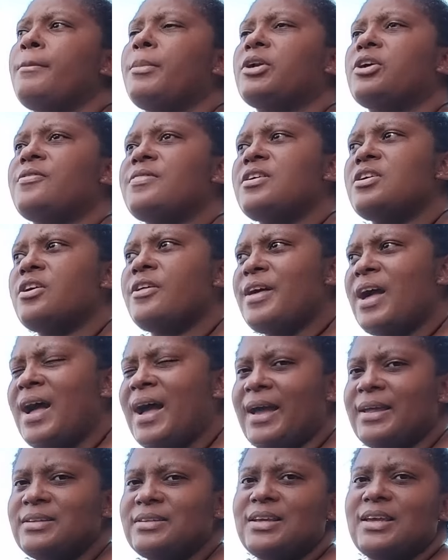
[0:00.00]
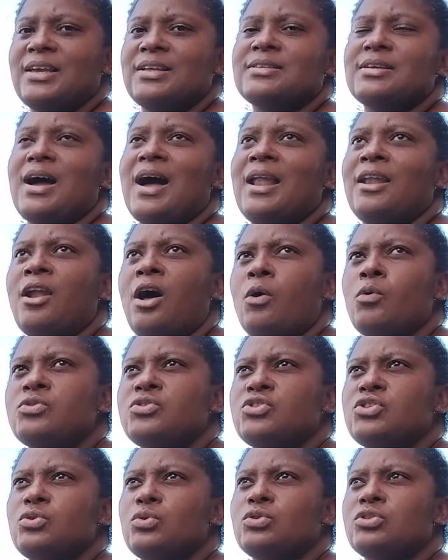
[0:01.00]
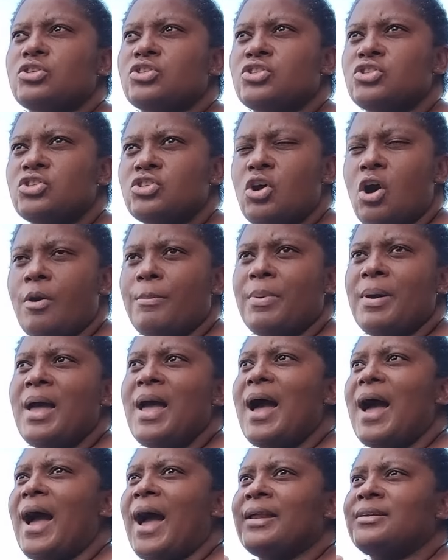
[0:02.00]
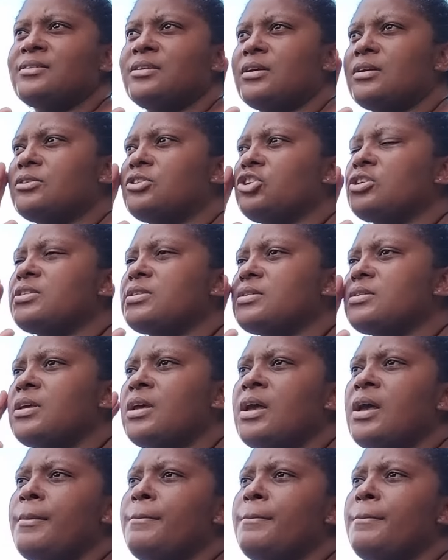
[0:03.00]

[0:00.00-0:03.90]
But on the other hand, it allows you to stop and just